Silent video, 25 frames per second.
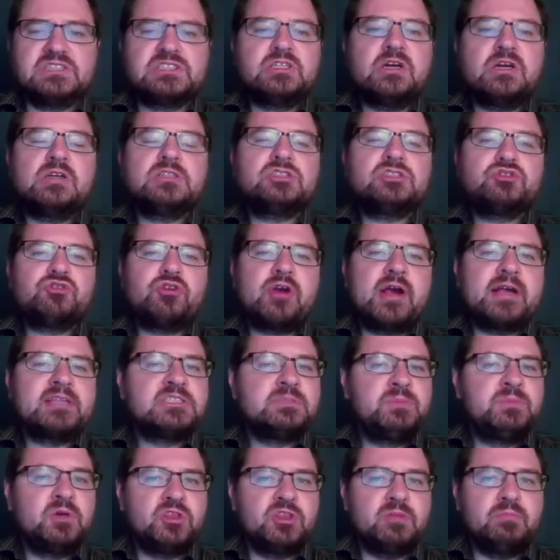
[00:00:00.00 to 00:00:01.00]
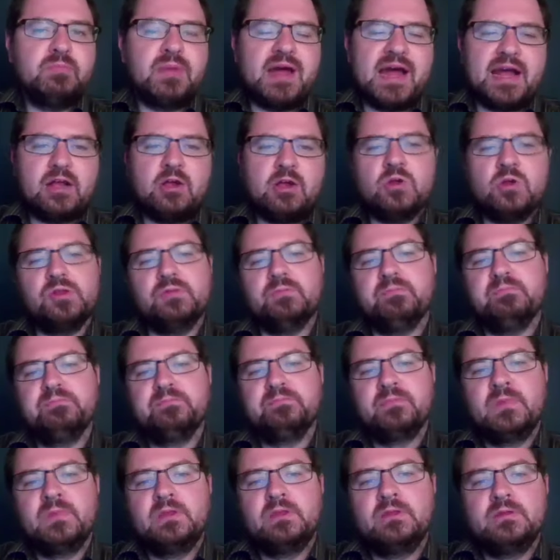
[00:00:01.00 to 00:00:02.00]
and starts trying to put them back on.
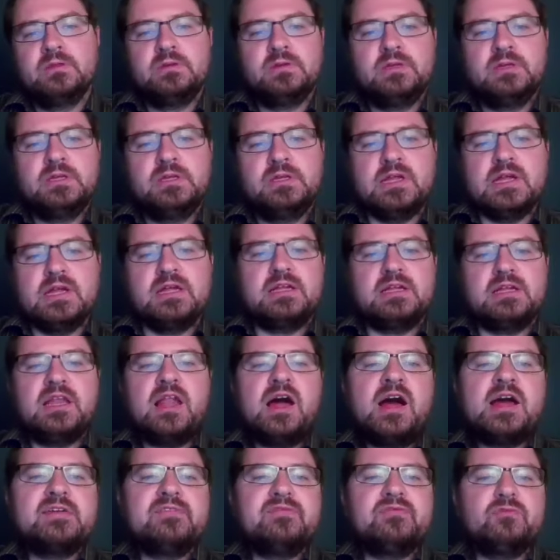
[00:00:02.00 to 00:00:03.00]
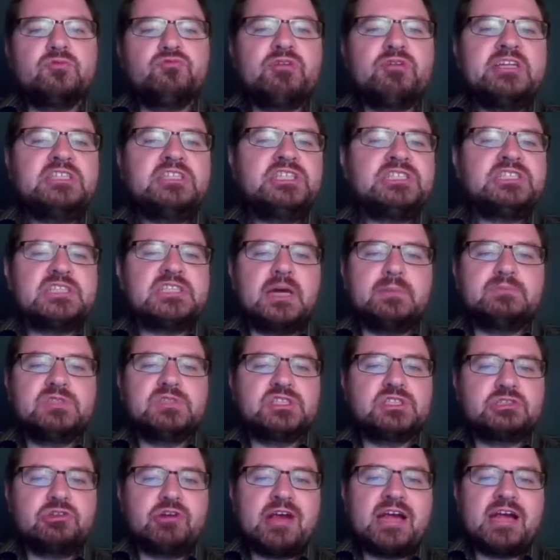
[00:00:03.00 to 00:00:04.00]
Clive reaches
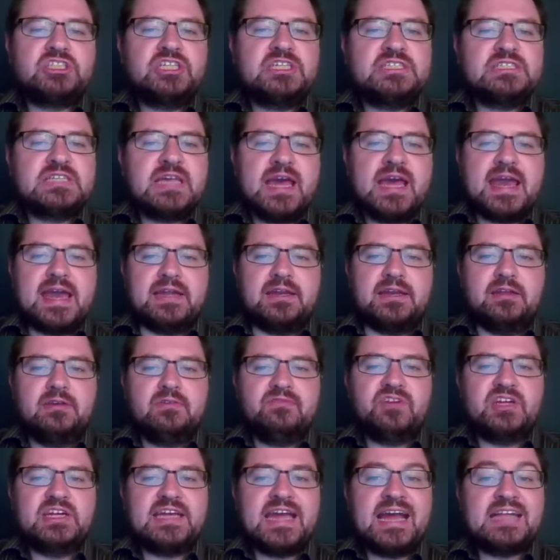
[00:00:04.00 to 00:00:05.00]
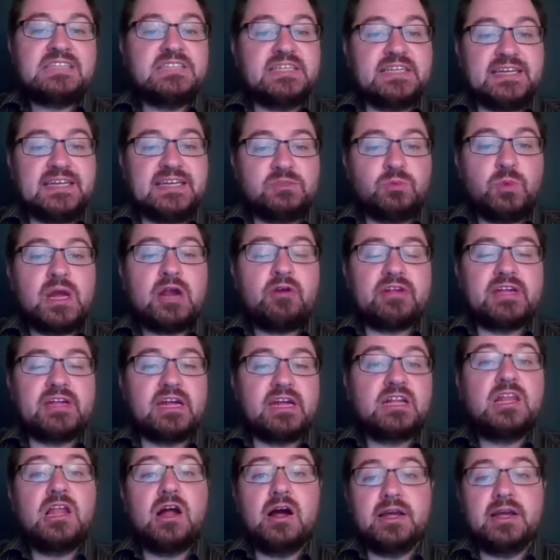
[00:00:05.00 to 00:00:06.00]
up to scratch his head, forgetting he's
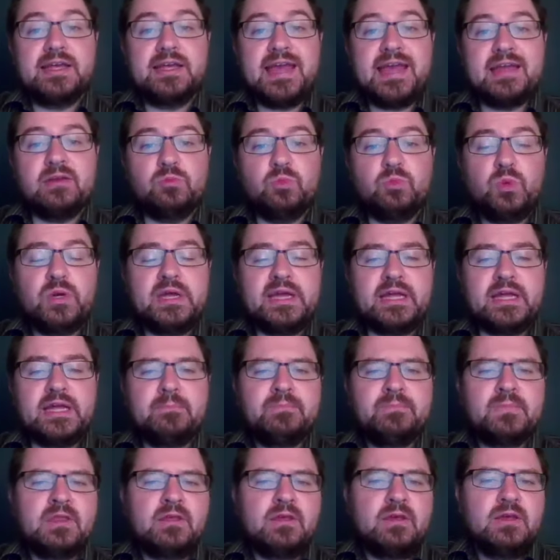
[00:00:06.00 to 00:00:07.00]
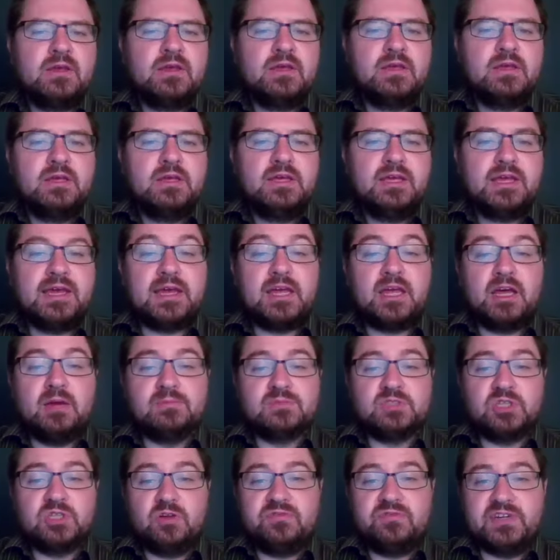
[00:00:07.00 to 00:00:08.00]
wearing a Clark Kent wig. It
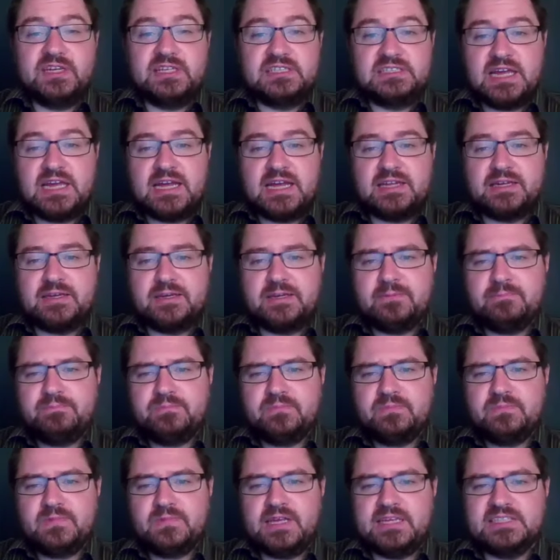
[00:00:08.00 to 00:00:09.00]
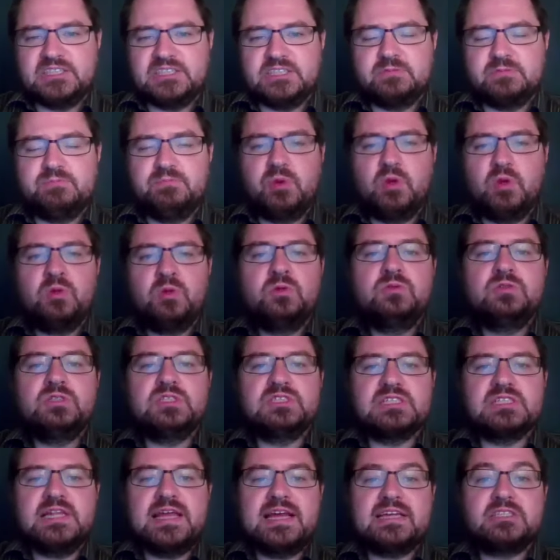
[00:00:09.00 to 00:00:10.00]
comes off in his hand. He's as
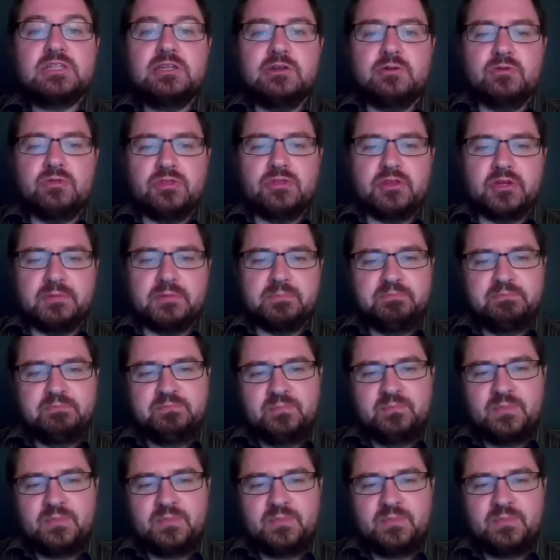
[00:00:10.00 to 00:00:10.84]
bald as Lex Luthor.